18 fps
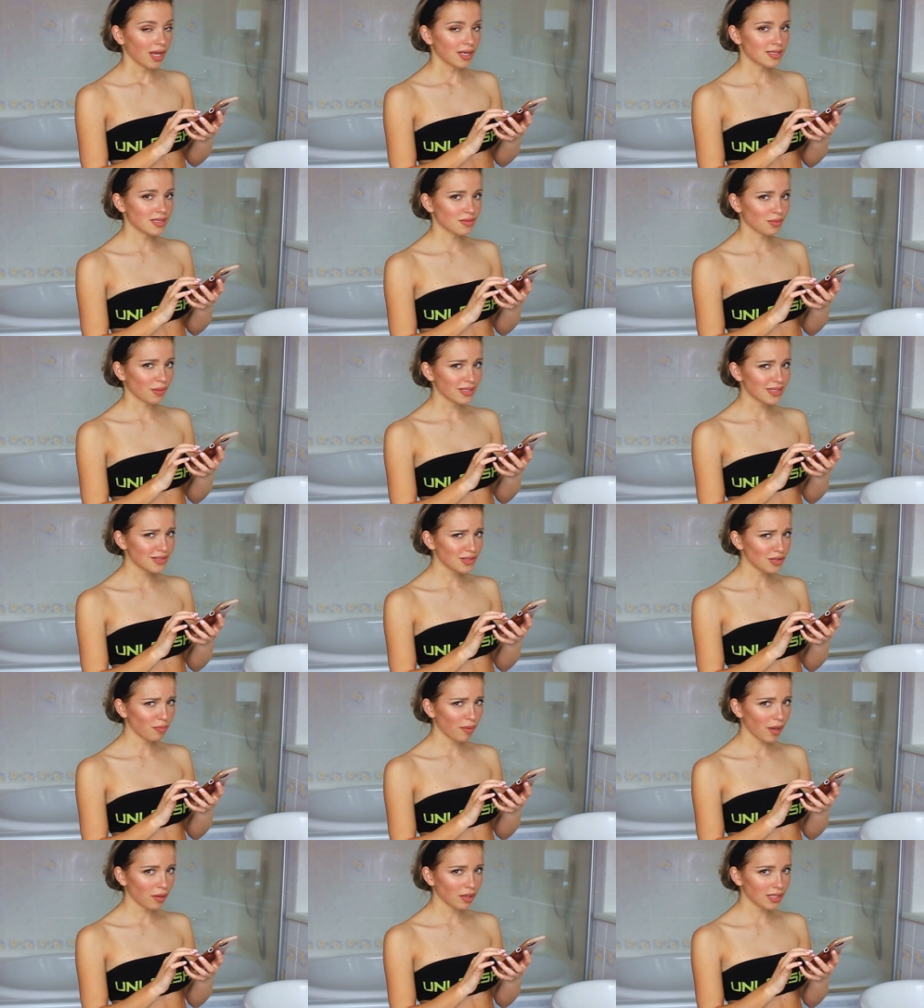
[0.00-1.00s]
it is
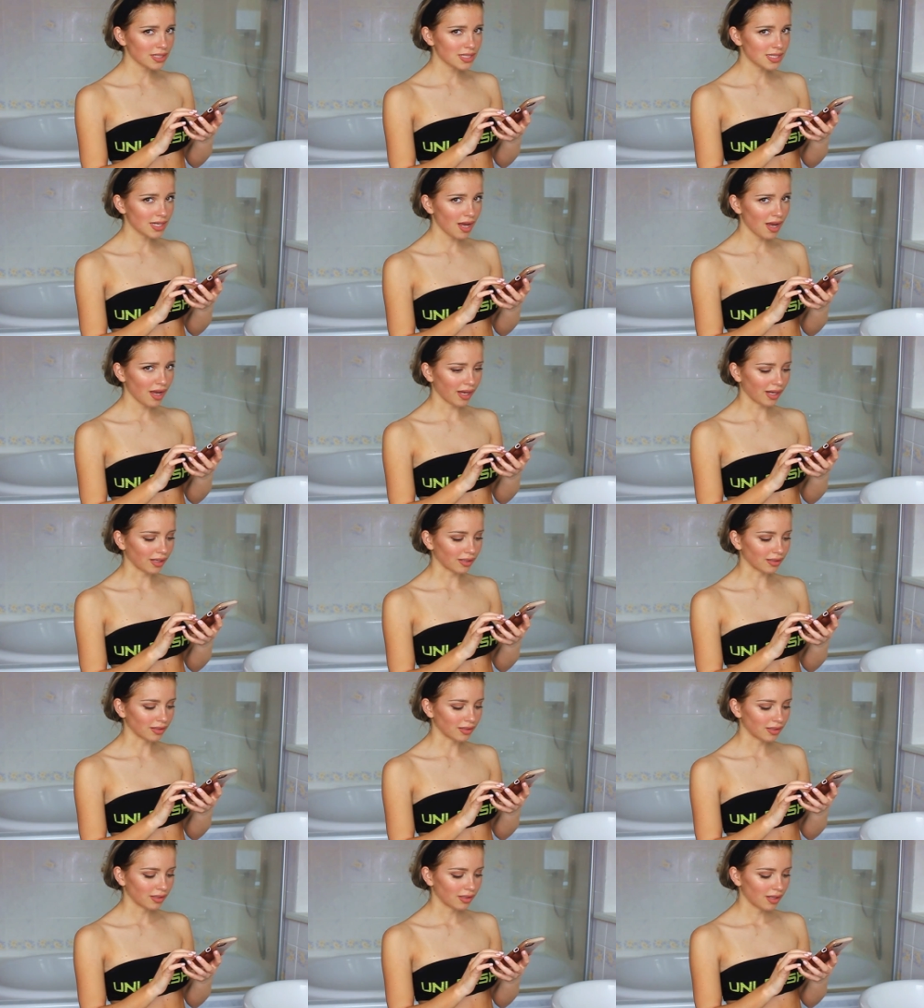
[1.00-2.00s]

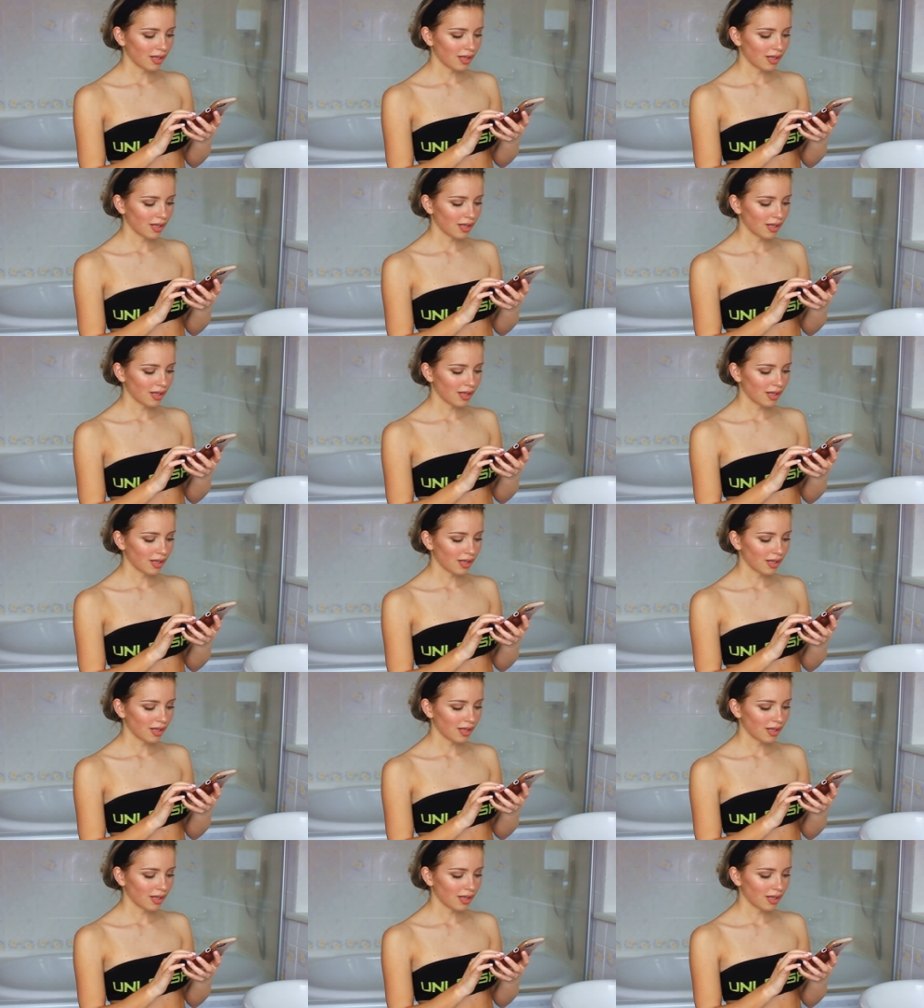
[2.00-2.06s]
£22.99.